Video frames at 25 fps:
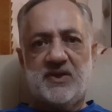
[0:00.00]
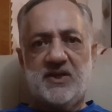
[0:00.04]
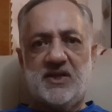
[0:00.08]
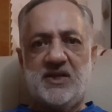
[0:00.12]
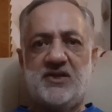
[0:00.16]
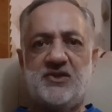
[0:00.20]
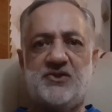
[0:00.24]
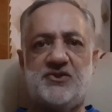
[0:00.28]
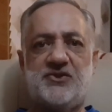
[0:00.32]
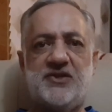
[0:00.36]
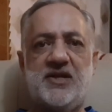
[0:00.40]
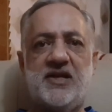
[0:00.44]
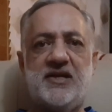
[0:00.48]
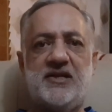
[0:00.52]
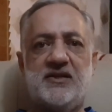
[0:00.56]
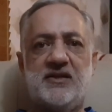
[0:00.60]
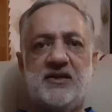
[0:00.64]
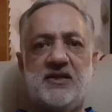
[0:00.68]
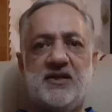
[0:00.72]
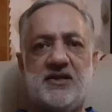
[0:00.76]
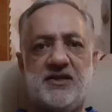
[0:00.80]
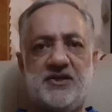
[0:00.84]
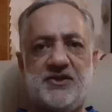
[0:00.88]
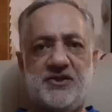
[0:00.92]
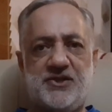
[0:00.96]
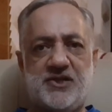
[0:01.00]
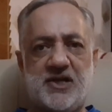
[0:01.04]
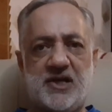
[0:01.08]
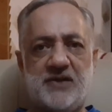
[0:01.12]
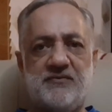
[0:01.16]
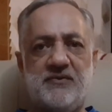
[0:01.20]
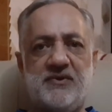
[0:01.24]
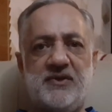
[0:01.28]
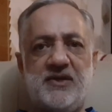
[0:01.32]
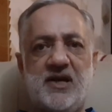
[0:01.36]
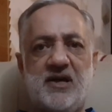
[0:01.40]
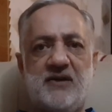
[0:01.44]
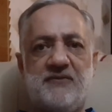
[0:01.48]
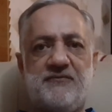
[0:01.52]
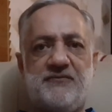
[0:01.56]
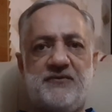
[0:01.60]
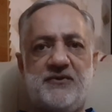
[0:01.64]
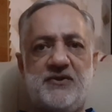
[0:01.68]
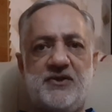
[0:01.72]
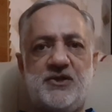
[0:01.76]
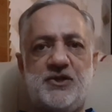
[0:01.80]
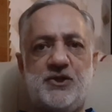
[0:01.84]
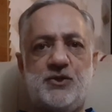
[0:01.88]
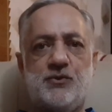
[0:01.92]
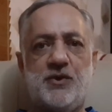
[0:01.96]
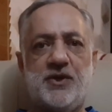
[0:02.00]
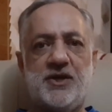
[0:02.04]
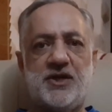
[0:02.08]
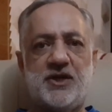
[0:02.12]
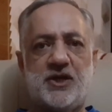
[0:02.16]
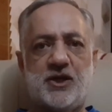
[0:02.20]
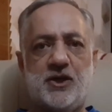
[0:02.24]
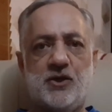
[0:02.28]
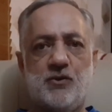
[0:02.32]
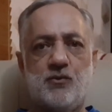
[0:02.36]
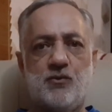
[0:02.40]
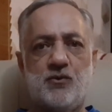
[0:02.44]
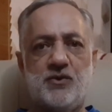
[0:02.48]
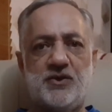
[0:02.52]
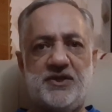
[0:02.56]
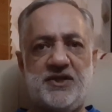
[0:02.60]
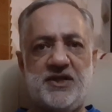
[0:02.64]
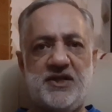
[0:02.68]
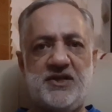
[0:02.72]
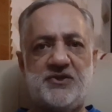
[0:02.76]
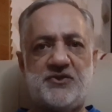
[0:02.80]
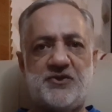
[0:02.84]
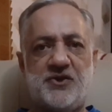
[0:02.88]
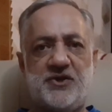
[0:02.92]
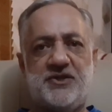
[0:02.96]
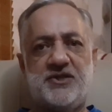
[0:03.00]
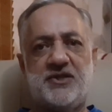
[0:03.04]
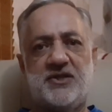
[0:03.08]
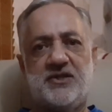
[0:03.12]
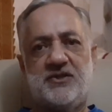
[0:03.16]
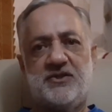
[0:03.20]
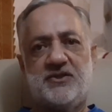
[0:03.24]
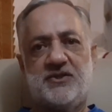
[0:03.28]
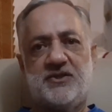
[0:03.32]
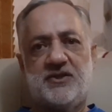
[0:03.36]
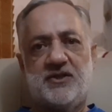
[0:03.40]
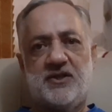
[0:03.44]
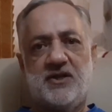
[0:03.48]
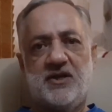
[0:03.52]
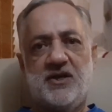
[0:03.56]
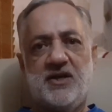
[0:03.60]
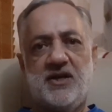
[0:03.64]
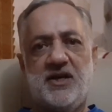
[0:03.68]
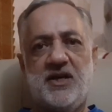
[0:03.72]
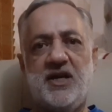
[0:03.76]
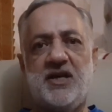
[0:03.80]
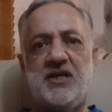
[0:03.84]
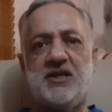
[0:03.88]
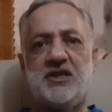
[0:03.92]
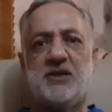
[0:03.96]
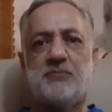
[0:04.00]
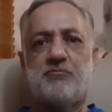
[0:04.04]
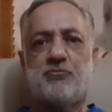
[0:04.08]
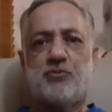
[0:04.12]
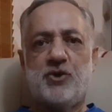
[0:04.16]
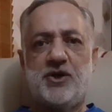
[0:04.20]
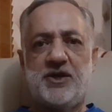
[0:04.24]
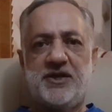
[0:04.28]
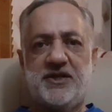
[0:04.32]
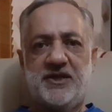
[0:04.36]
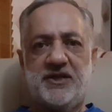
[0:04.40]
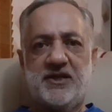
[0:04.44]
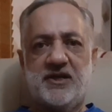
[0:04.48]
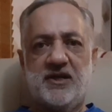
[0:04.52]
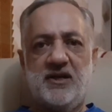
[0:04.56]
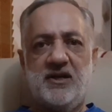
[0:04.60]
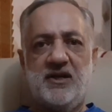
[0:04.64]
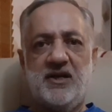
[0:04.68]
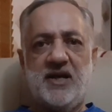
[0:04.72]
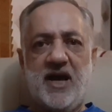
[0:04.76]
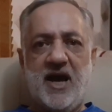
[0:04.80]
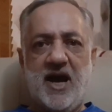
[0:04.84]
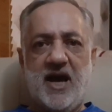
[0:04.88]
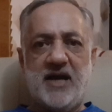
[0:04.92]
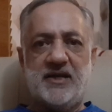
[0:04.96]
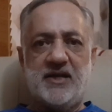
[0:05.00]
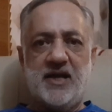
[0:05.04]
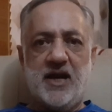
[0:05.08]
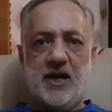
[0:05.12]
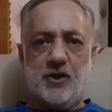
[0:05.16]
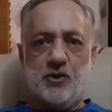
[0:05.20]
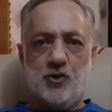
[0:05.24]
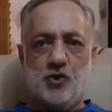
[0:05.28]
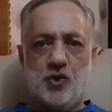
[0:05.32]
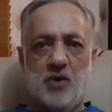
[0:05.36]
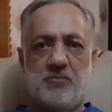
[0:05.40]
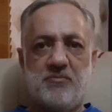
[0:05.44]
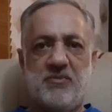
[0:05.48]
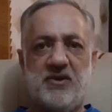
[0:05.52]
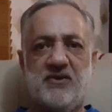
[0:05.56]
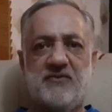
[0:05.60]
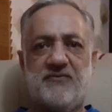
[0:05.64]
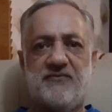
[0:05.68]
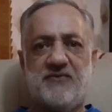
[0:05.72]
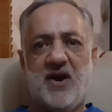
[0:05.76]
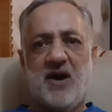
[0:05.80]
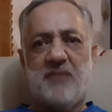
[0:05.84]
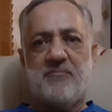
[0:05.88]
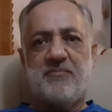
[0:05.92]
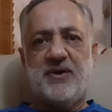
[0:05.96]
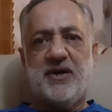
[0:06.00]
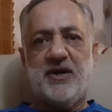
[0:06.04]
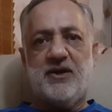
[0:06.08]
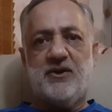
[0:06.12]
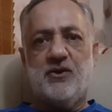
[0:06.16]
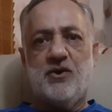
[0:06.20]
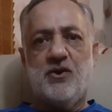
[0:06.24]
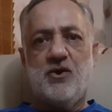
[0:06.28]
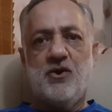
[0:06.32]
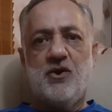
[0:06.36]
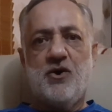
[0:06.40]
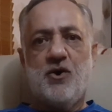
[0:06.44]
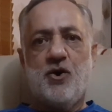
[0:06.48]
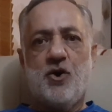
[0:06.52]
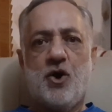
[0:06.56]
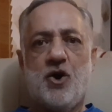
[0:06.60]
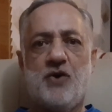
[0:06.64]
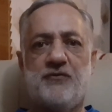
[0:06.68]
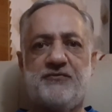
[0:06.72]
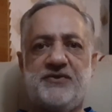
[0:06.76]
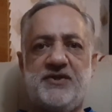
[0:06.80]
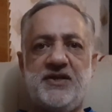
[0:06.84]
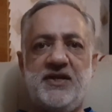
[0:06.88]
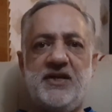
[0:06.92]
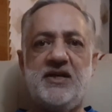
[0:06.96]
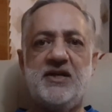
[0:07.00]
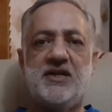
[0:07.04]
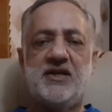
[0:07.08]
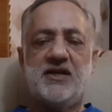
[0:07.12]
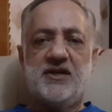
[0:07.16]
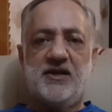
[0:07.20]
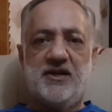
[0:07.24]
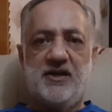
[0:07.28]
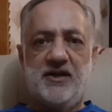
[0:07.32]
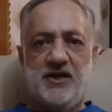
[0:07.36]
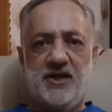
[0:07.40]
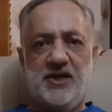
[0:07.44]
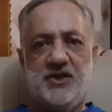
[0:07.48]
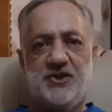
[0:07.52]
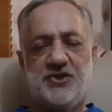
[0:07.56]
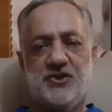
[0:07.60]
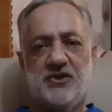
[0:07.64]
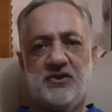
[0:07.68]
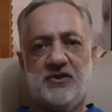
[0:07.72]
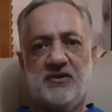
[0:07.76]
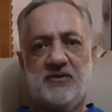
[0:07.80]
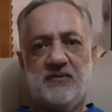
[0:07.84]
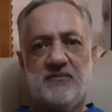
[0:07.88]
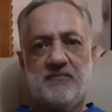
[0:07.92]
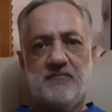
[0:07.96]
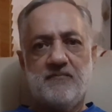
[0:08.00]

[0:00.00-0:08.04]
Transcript: Instead, genuine efforts to include these regions in the political and economic fabric of the nation,